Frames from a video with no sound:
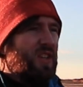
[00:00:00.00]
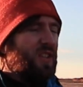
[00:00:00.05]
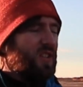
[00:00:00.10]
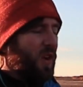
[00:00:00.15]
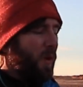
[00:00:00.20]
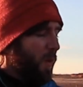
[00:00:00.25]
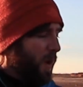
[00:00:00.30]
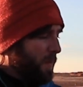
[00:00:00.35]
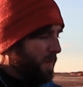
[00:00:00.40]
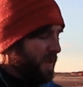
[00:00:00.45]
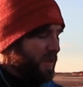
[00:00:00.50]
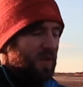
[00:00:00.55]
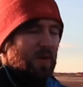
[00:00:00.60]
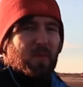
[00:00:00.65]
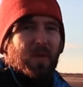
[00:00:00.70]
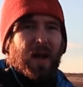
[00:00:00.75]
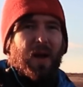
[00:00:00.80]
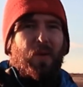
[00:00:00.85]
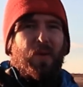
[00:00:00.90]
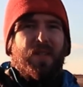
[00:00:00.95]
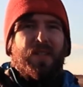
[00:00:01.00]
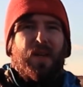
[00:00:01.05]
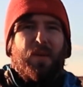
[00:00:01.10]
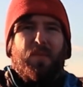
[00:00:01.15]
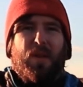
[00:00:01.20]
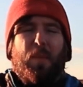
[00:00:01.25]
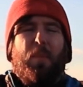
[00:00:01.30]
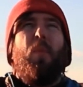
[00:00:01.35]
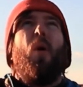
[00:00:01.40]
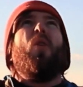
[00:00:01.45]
So what I'm going to do now is I'm going to